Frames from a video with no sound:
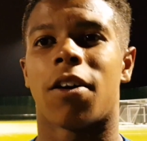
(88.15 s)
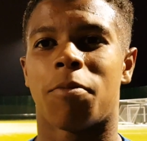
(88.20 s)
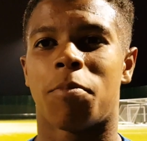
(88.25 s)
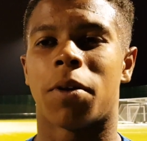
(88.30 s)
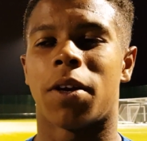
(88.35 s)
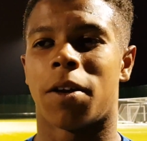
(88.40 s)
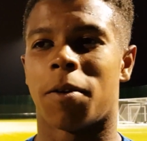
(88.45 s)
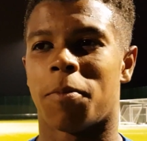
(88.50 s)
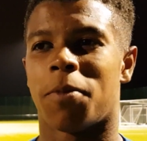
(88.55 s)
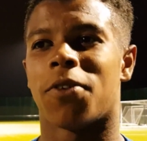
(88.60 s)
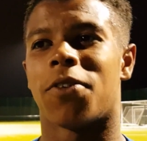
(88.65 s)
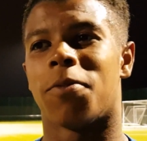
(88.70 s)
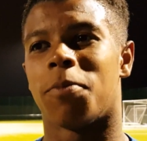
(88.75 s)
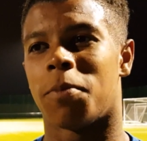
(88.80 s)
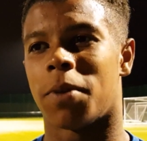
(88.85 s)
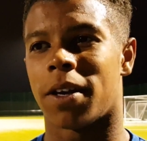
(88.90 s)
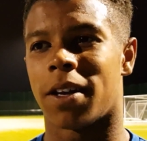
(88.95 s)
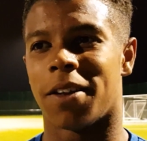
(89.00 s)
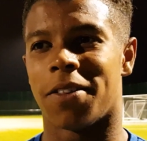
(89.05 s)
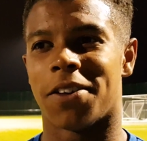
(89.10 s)
Yeah, I've been
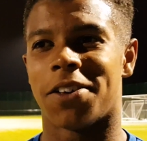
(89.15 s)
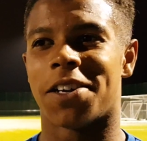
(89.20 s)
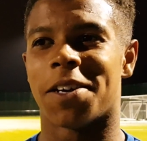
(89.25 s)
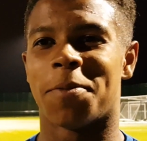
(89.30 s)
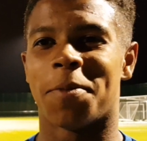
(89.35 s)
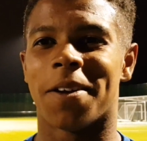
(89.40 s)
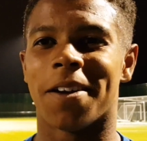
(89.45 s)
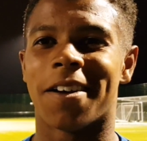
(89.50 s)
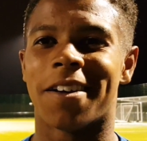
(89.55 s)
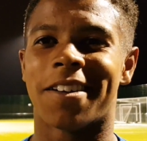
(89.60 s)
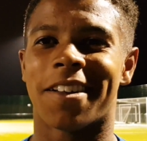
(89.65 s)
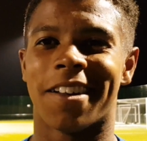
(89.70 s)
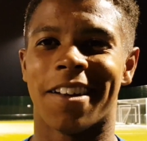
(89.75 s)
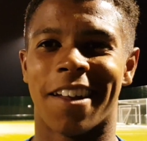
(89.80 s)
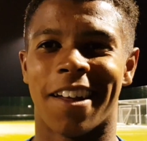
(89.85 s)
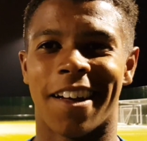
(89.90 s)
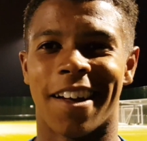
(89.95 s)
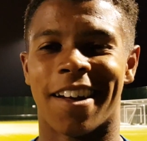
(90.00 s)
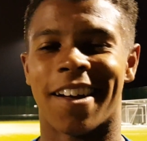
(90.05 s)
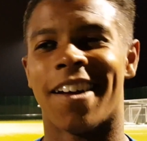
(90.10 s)
improving, being in the gym a lot.
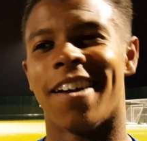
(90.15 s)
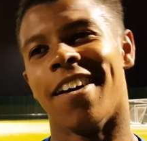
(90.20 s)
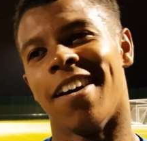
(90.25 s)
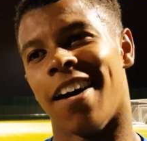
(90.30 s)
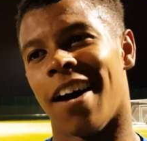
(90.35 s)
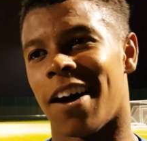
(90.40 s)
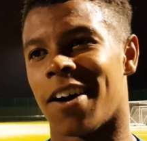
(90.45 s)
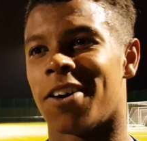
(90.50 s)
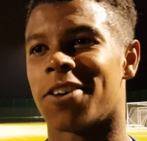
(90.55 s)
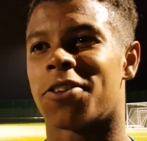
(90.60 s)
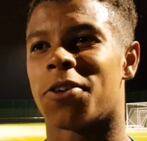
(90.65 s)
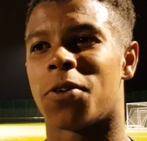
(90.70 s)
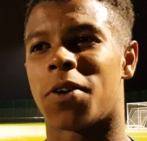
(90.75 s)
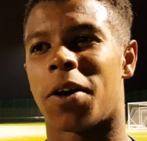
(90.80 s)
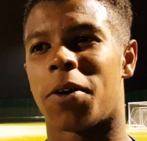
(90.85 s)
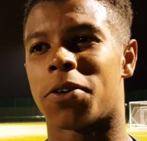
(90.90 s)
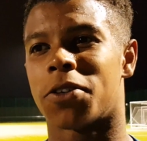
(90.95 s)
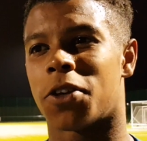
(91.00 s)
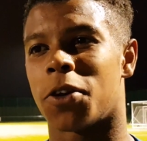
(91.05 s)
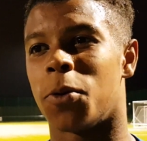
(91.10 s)
And I got told
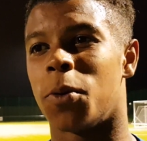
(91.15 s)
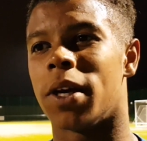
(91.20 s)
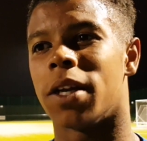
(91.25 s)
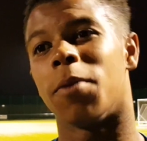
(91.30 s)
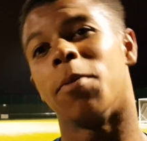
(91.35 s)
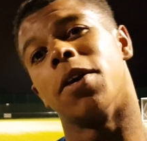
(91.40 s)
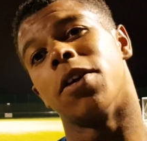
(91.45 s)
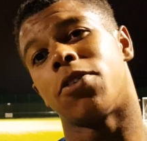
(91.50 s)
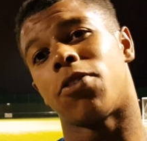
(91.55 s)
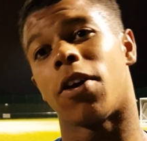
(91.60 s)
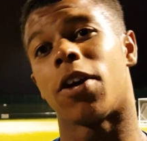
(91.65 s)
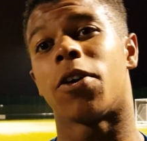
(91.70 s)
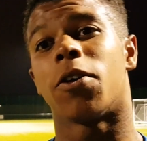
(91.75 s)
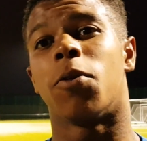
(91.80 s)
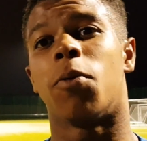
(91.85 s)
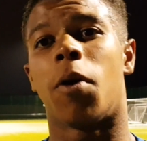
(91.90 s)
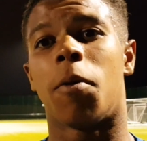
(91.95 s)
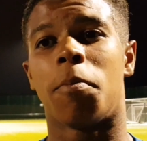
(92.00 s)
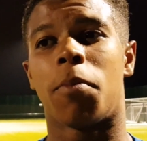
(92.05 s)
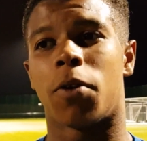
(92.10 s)
I was too weak to be a striker
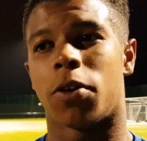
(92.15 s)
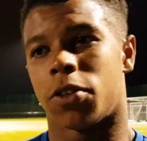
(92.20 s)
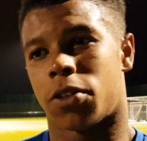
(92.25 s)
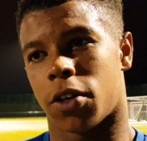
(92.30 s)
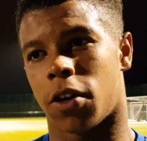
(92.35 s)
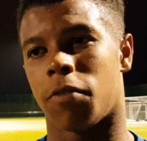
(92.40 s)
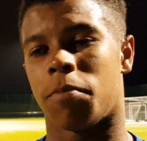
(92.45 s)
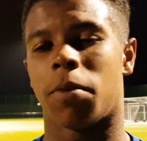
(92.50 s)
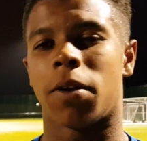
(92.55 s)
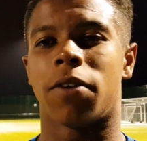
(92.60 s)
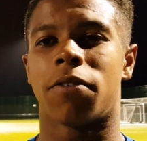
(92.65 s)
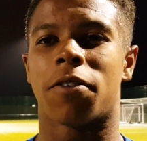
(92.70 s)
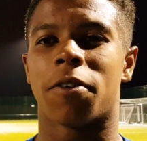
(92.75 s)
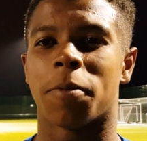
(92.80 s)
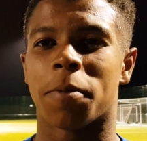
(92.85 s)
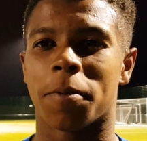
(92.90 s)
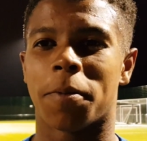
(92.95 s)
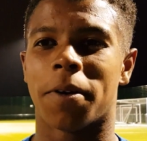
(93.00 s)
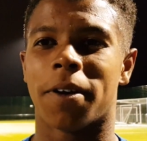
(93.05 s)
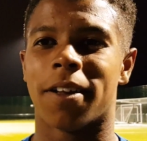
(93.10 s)
at one point, so I've beefed
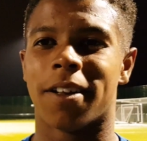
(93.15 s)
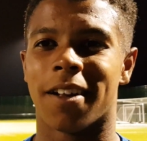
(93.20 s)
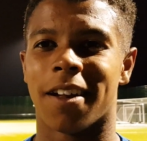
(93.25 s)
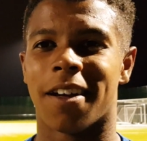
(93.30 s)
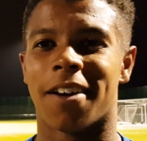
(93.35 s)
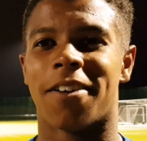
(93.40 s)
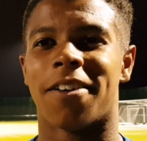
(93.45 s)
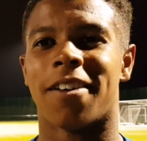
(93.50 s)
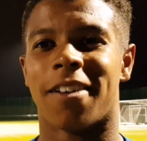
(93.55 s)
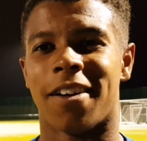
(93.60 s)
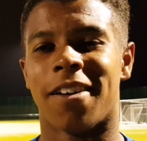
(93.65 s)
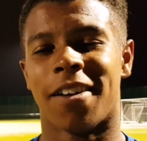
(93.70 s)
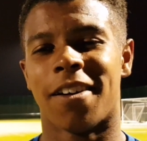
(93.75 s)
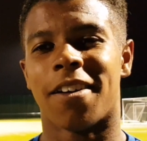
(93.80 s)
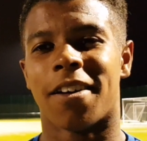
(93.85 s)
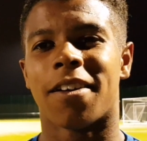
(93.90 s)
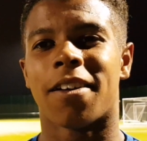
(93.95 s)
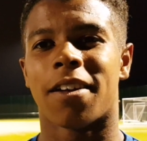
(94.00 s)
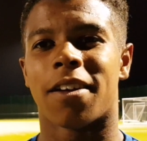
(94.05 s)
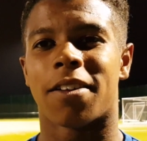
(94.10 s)
up a bit, and now
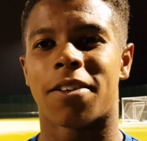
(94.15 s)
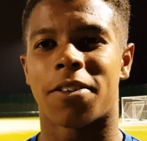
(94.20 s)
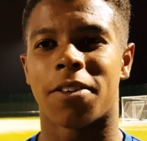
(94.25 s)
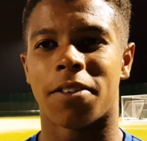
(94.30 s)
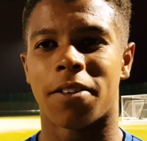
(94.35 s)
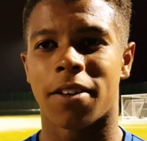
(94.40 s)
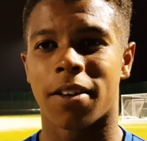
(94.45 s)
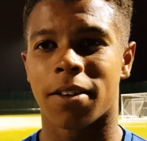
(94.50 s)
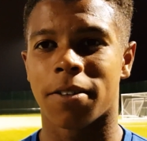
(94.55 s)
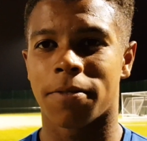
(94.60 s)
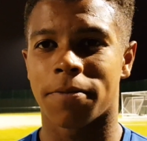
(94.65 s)
it's good.